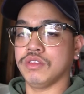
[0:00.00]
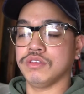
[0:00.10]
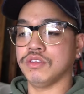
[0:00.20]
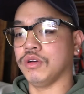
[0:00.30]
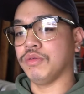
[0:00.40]

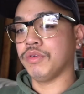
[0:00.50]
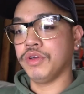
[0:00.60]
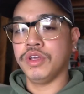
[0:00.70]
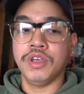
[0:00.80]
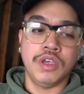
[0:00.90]
So
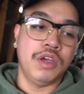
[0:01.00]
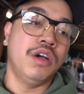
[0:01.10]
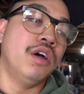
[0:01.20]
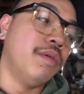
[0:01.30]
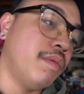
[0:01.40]

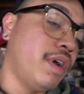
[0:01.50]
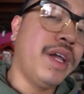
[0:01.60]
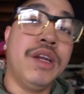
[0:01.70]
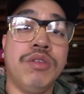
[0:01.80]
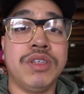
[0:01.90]

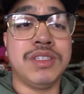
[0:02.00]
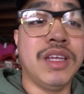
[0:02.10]
I noticed